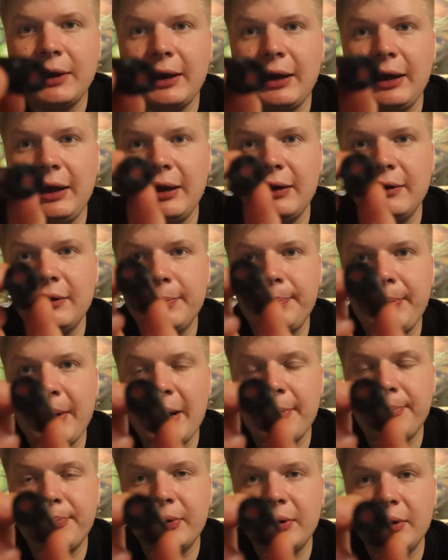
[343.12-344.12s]
and the
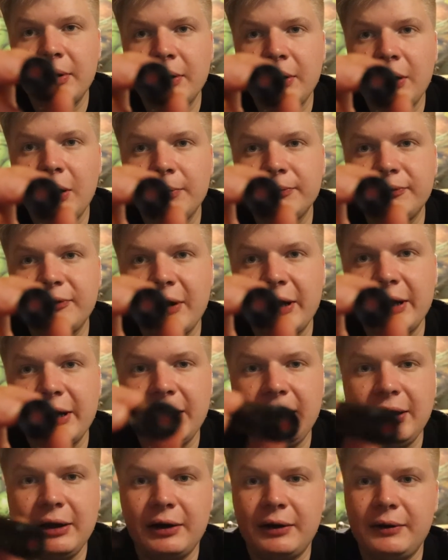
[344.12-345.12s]
pepper comes out
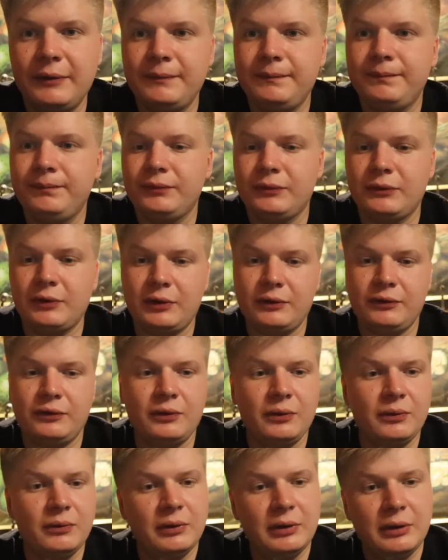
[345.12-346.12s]
of here.
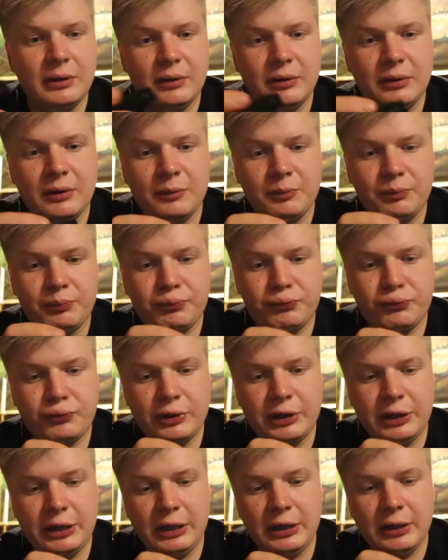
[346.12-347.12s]
So,
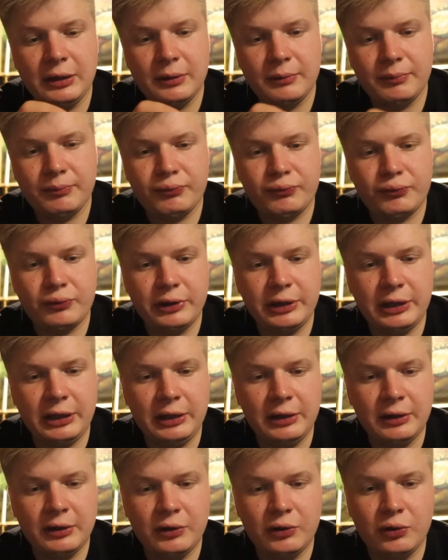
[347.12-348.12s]
pretty
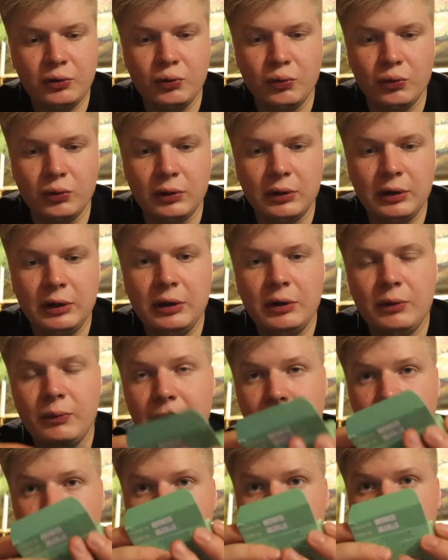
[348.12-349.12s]
cool.
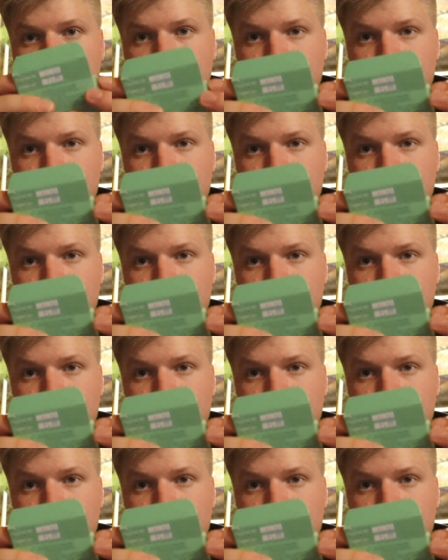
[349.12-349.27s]
We're gonna